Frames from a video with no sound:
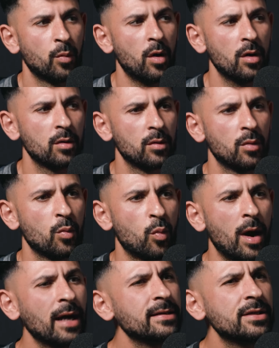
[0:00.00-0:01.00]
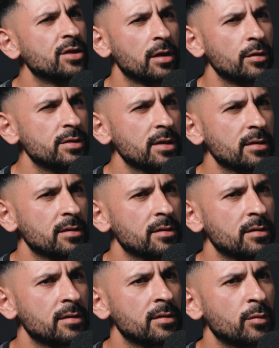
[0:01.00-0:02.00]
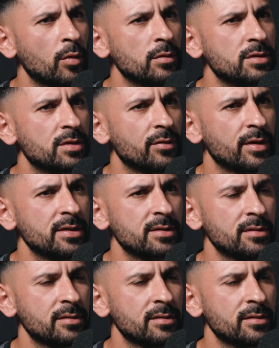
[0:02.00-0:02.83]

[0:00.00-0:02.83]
What? Why did you lose it? What was the reason?